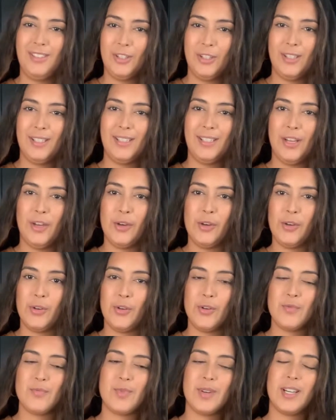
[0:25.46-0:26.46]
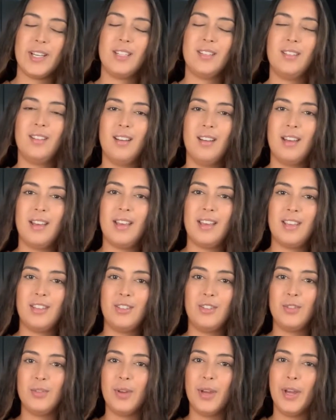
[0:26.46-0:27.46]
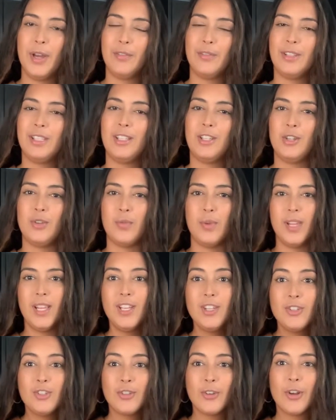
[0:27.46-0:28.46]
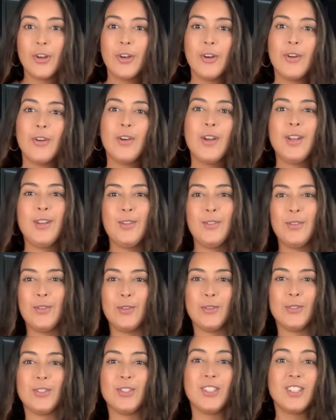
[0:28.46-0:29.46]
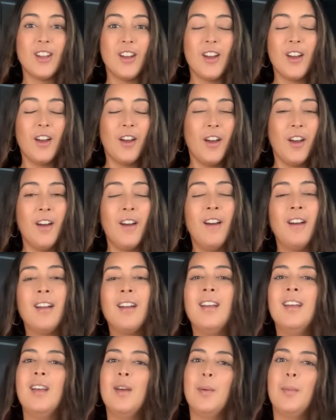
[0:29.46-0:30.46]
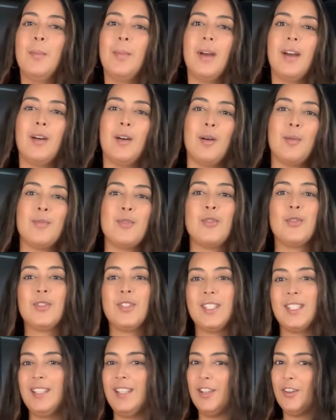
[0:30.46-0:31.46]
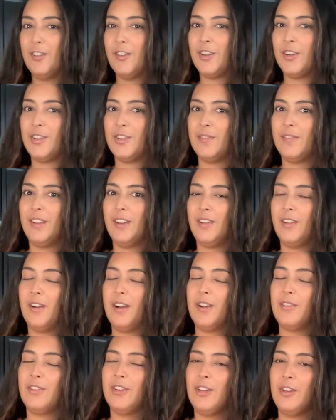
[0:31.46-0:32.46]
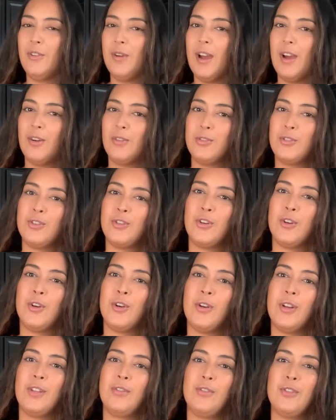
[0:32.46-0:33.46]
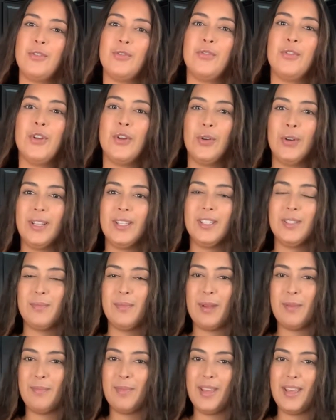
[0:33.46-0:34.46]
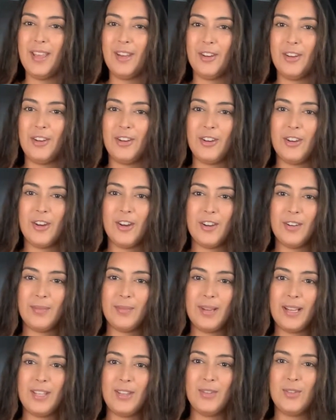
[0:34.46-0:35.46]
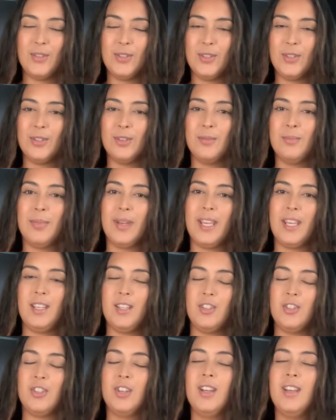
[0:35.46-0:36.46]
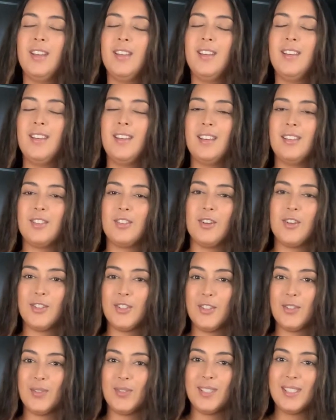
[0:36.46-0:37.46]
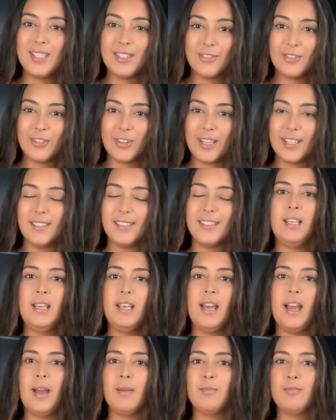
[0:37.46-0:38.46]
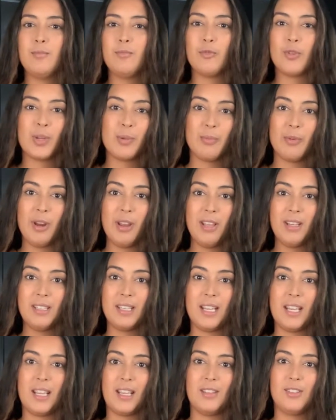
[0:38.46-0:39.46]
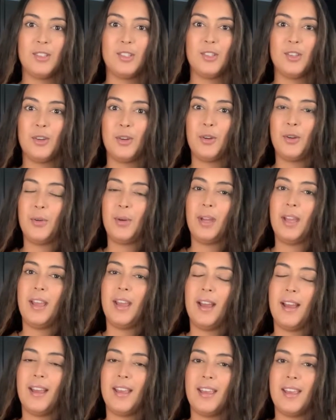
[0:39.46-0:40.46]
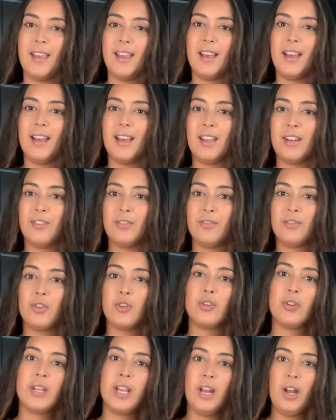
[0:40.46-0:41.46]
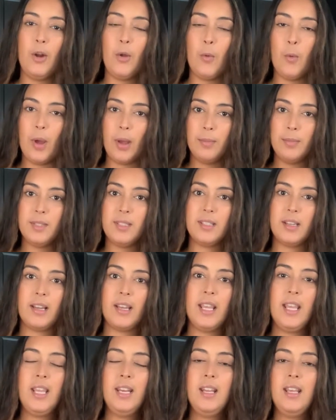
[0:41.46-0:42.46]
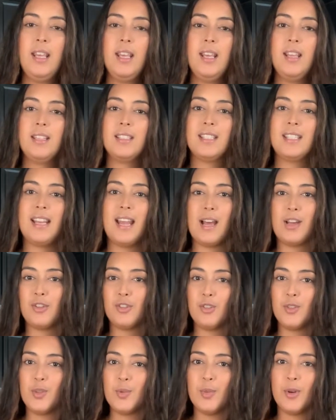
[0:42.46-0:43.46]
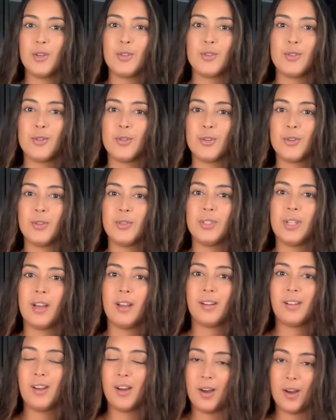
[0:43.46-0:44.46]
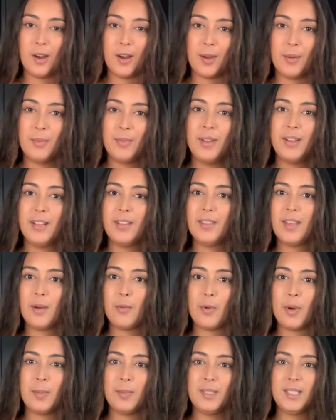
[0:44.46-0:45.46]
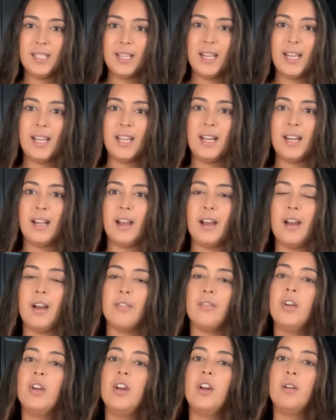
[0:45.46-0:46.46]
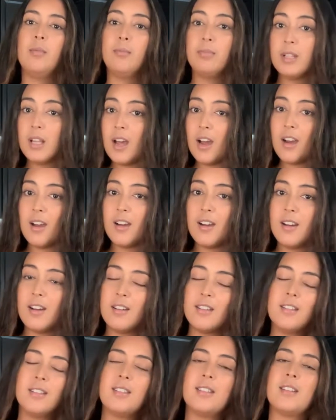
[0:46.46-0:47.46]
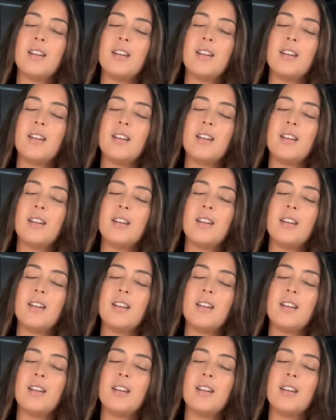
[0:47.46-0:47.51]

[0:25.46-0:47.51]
couldn't tell, but I do have a new intro, a new little song. You'll see later on in the video I'll have a new outro, and if you've noticed, my banner on my YouTube page is also different. I'm rebranding, so I had created a website. It's nashliemartoral.com, and in that website I have blogs